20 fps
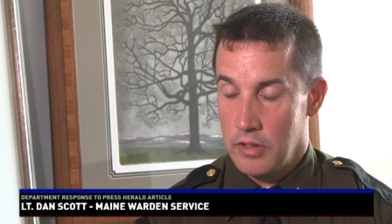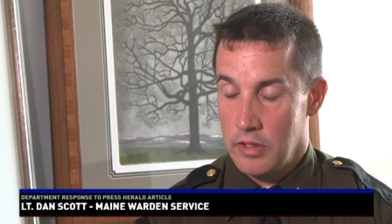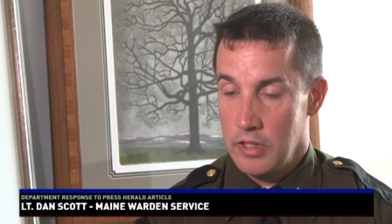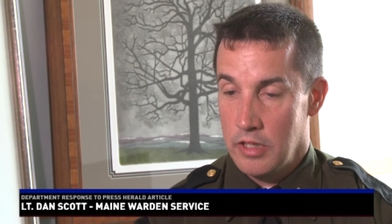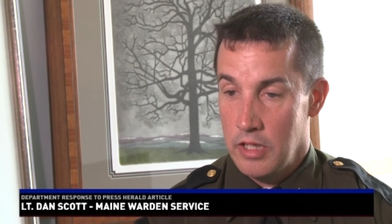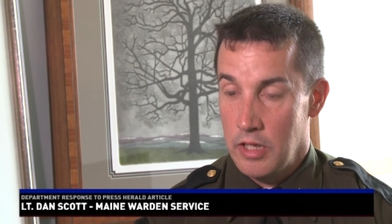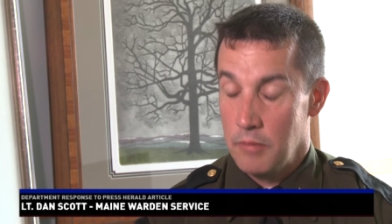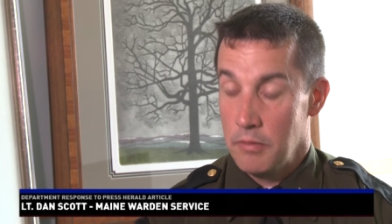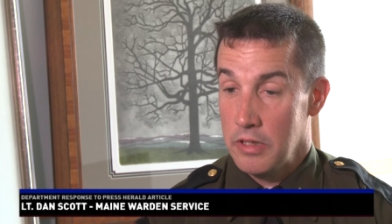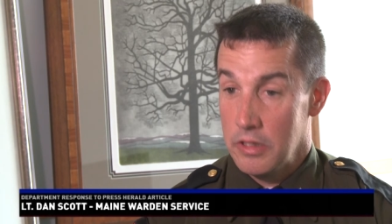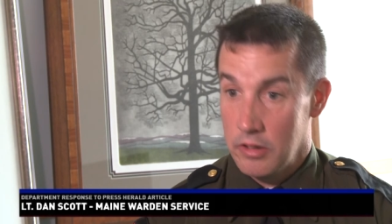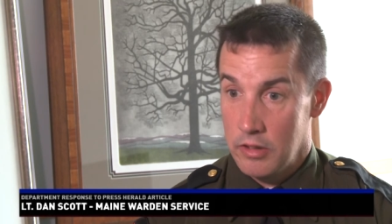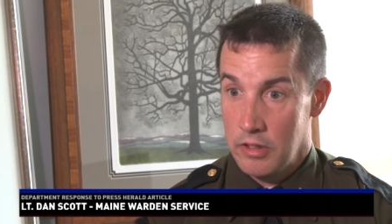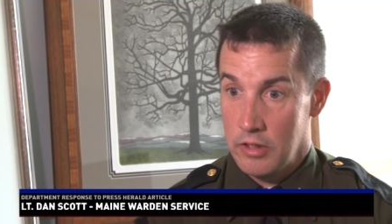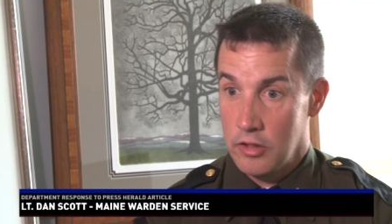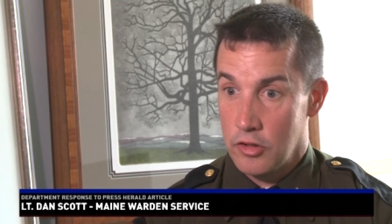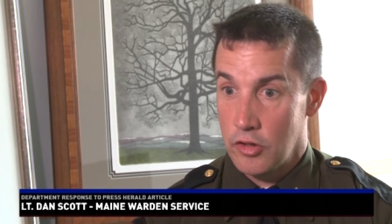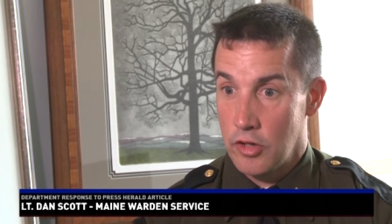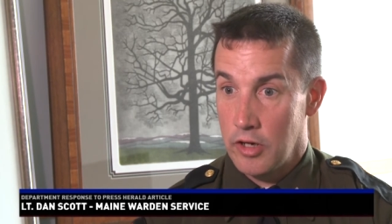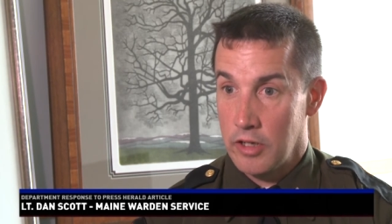him and, and,
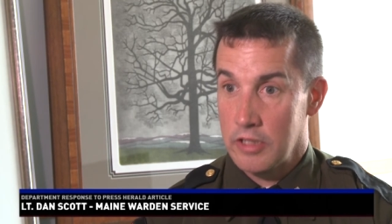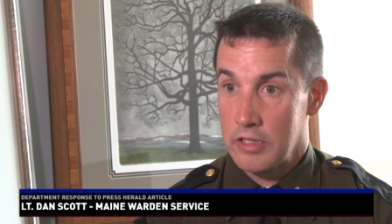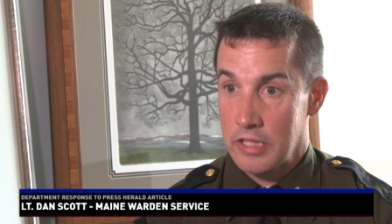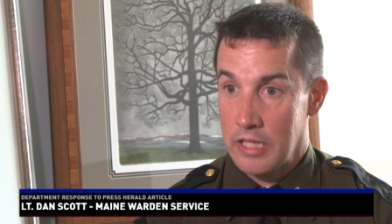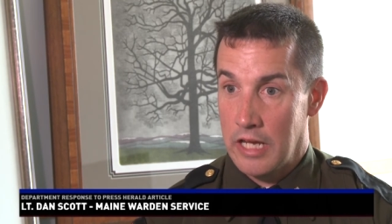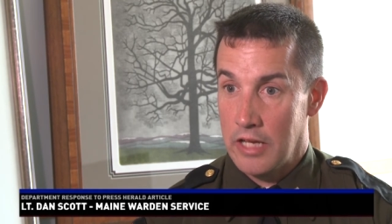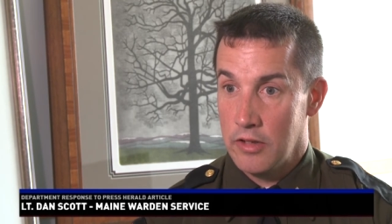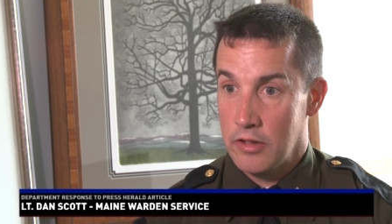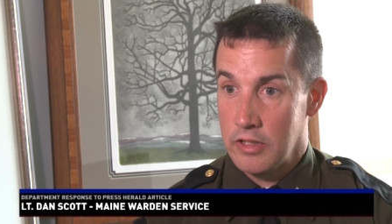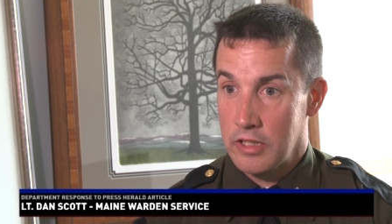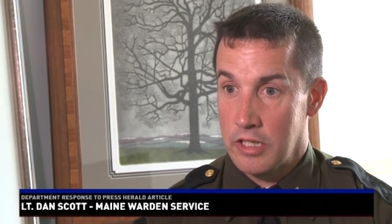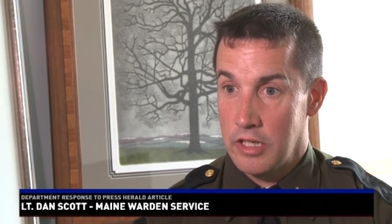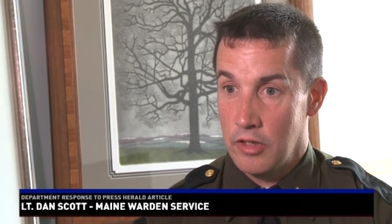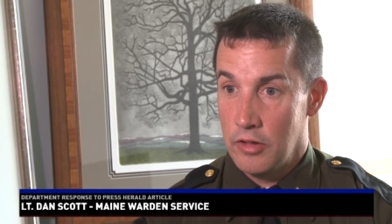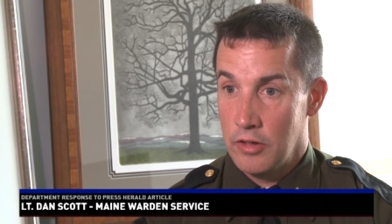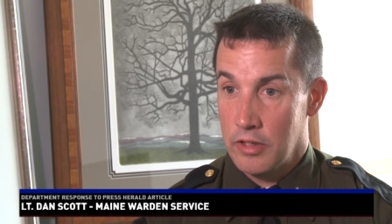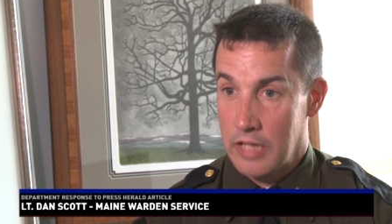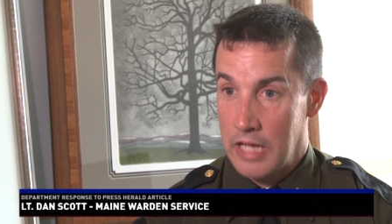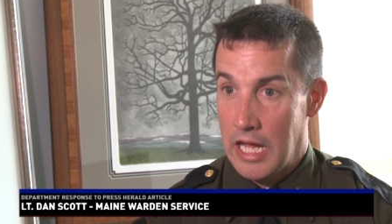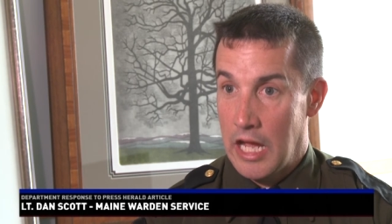the target together to
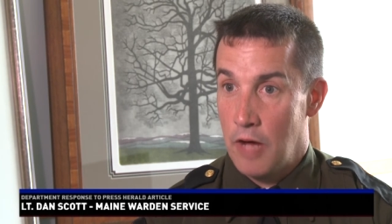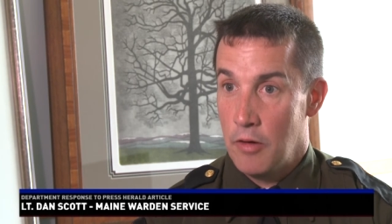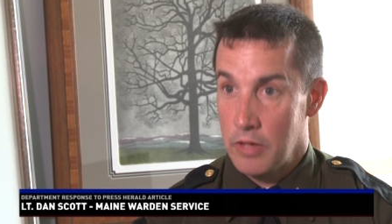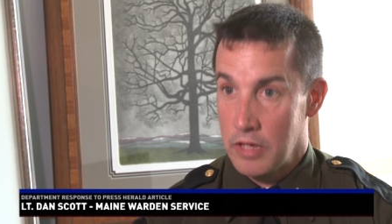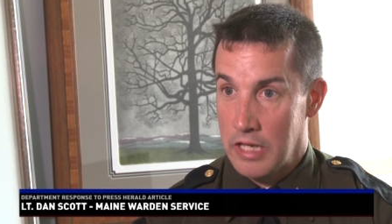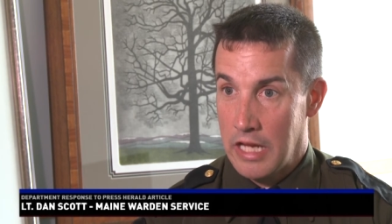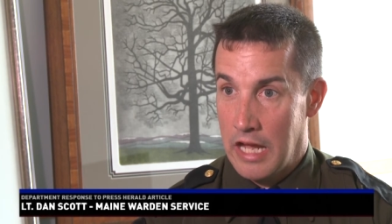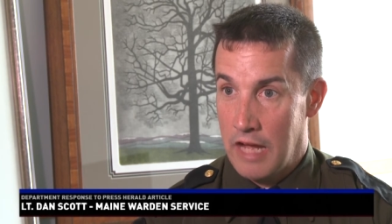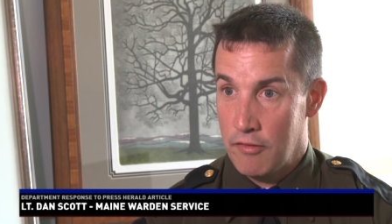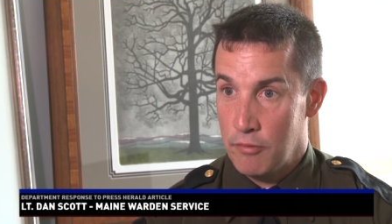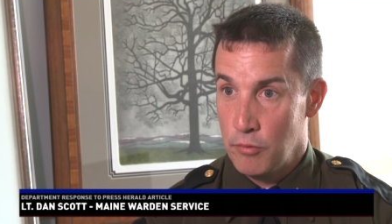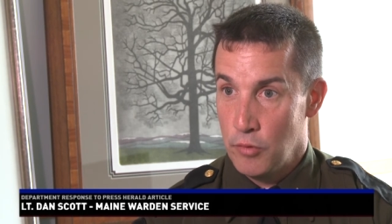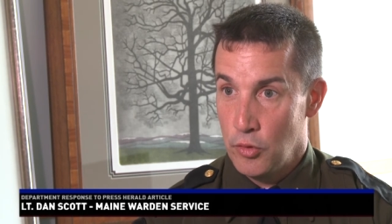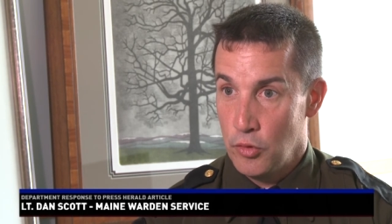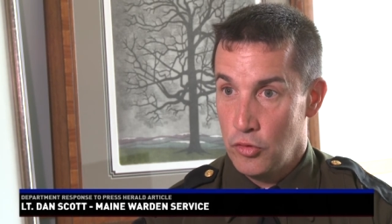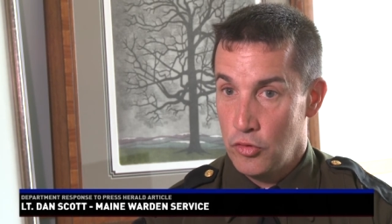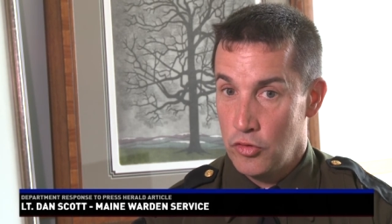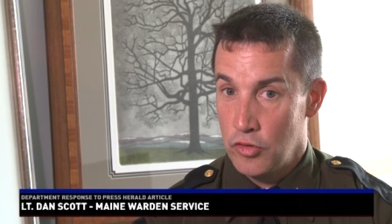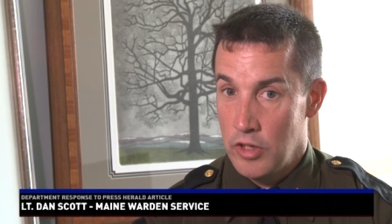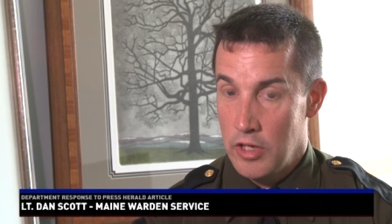kill a cow and a calf
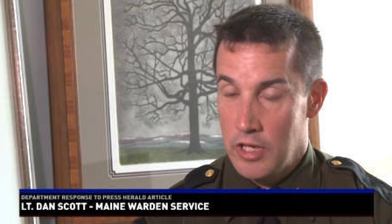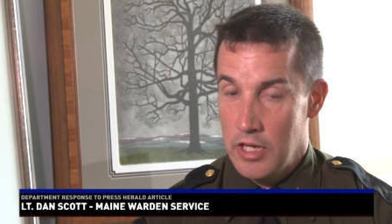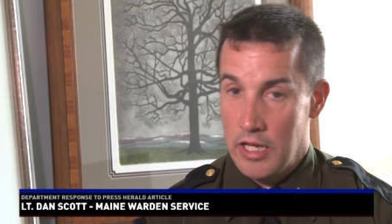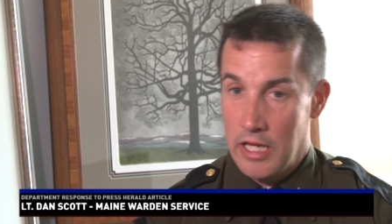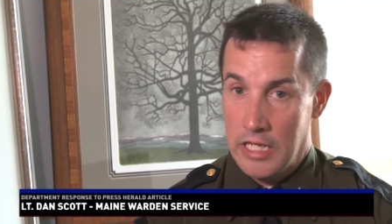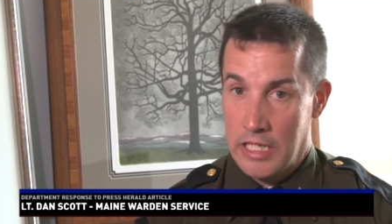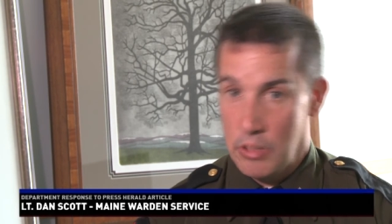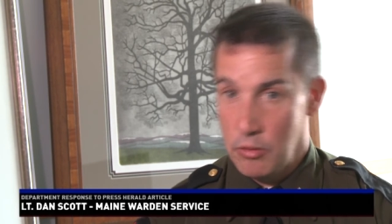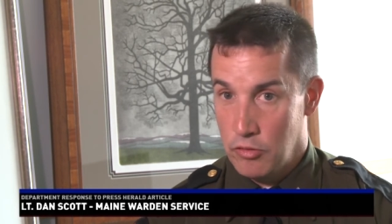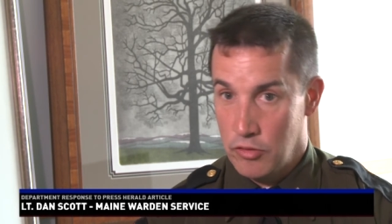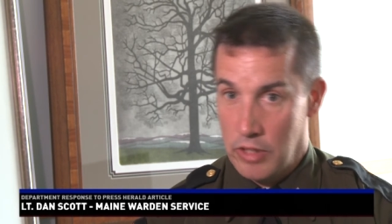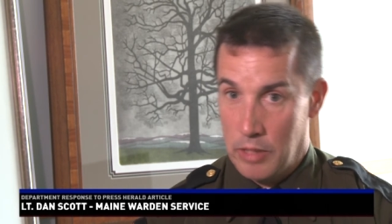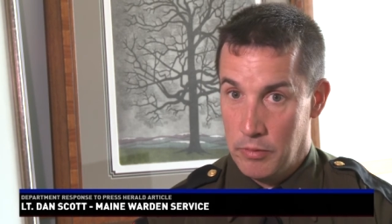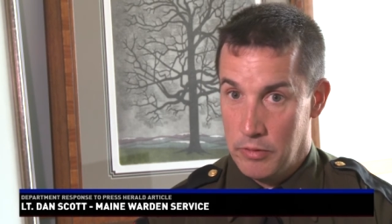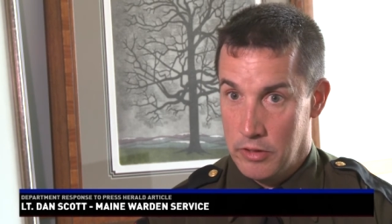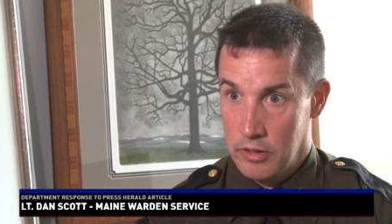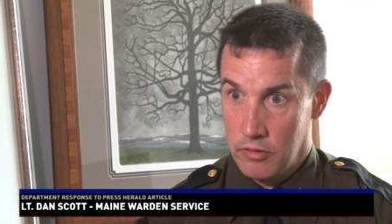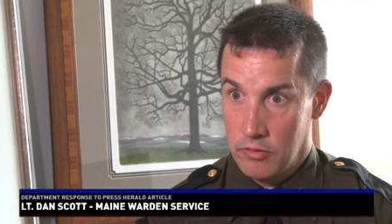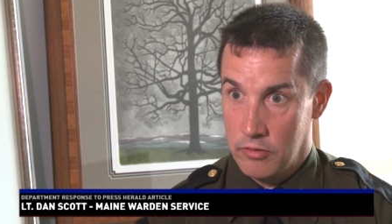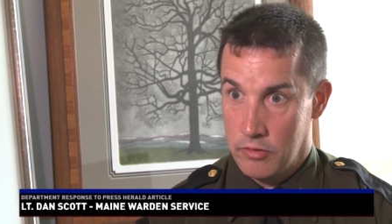moose, and he was able
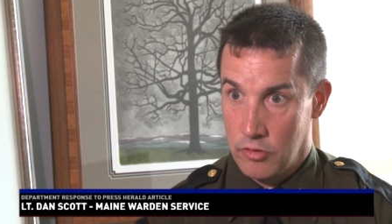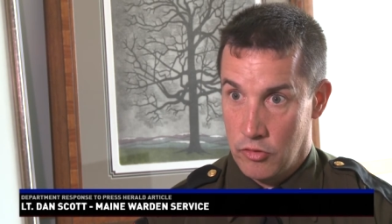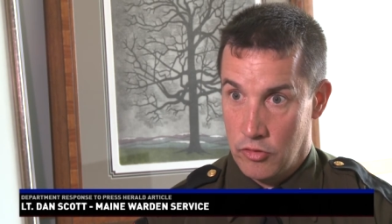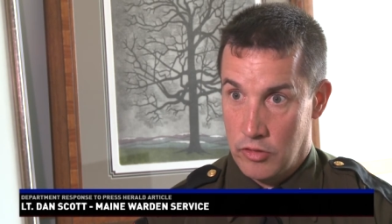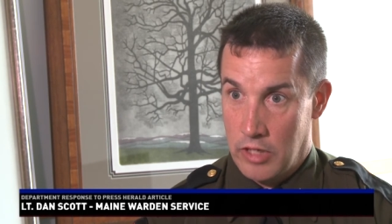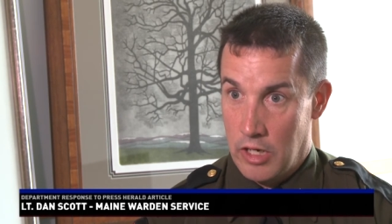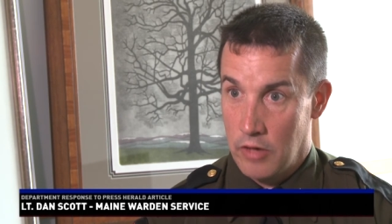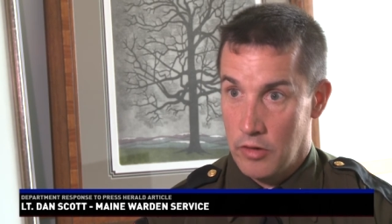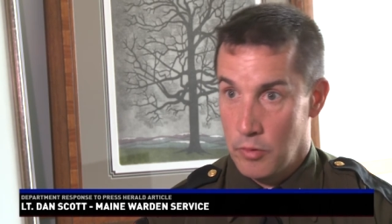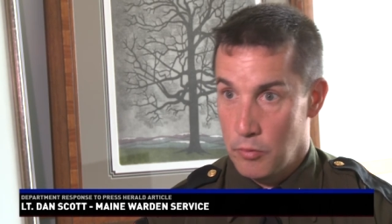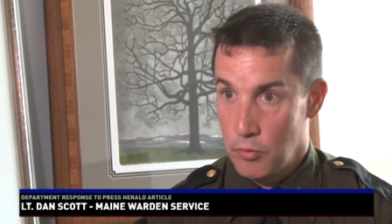to, to scare the